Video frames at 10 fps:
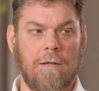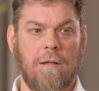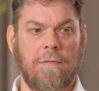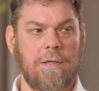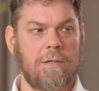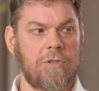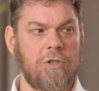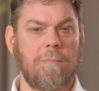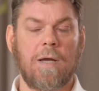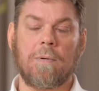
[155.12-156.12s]
I think
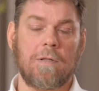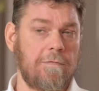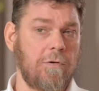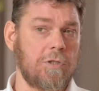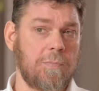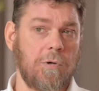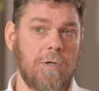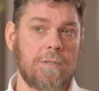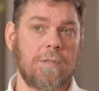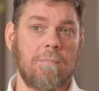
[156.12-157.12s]
she may have been the first
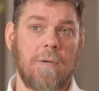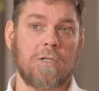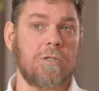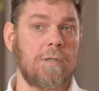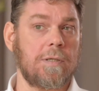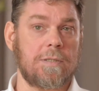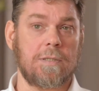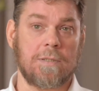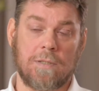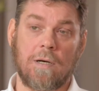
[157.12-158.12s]
person that mentioned this
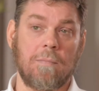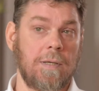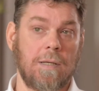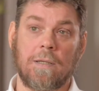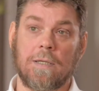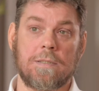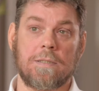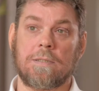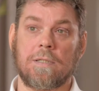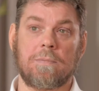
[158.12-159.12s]
is going to be at least a
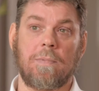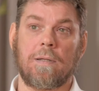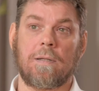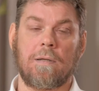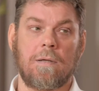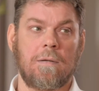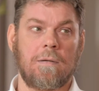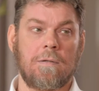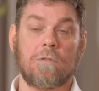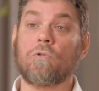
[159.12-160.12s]
6-month
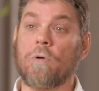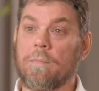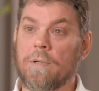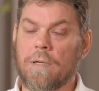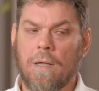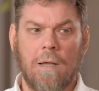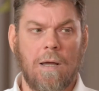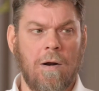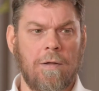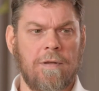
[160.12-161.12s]
treatment.
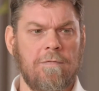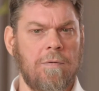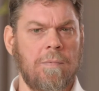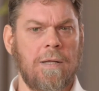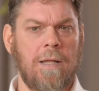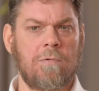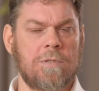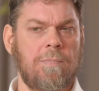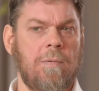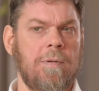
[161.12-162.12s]
And I think for me that
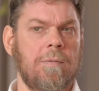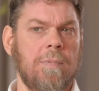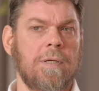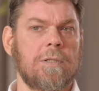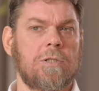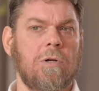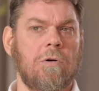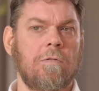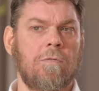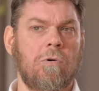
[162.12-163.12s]
was probably the biggest
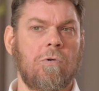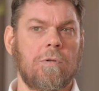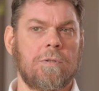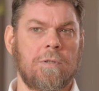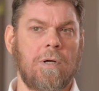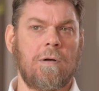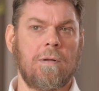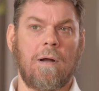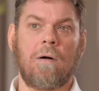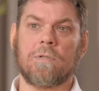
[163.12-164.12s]
shock of all, to know
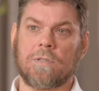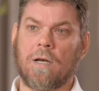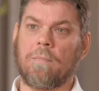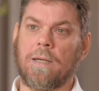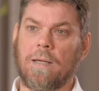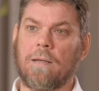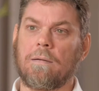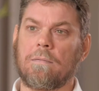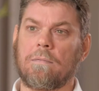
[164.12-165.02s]
that I was going to be